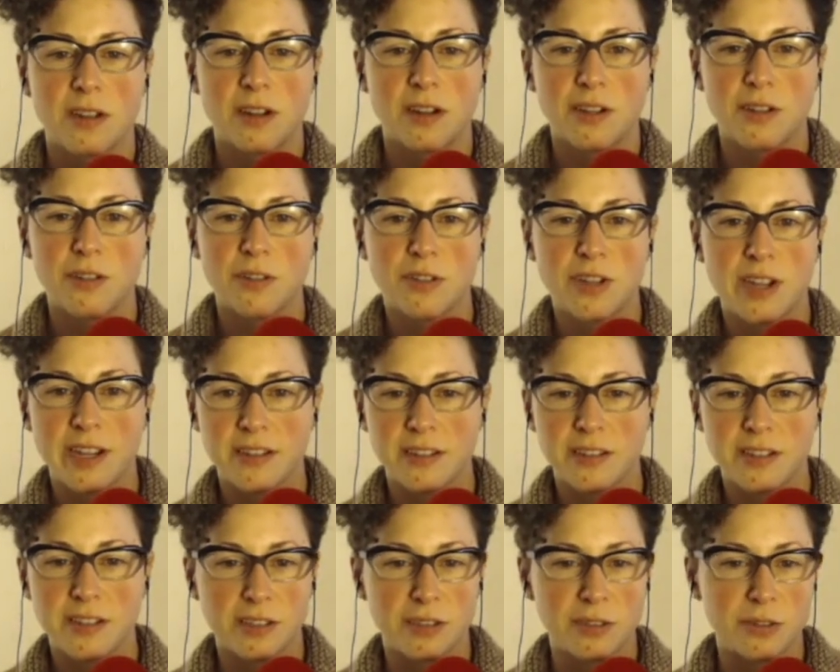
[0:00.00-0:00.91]
are you trying
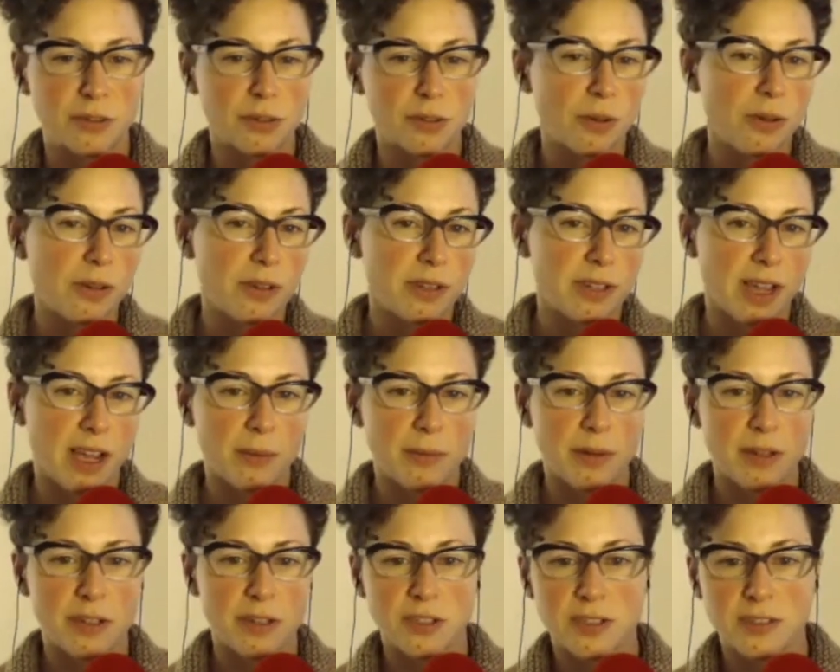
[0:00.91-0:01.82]
to control and how
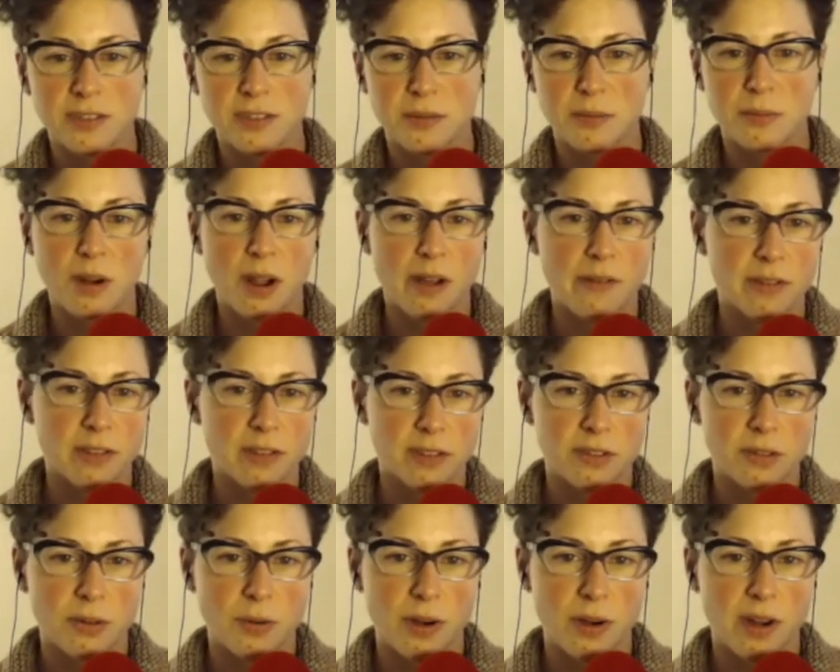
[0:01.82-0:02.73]
much is
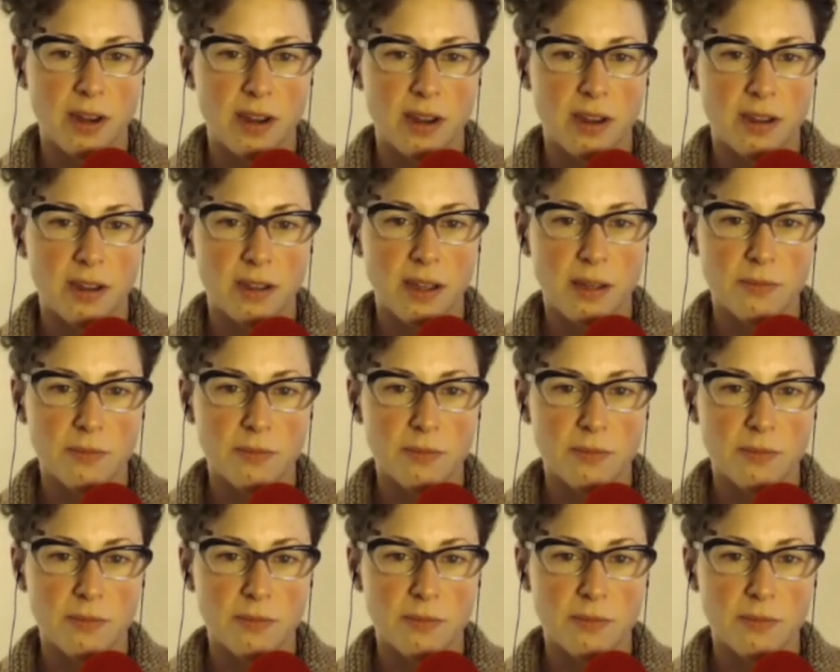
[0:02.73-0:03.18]
improvisatory?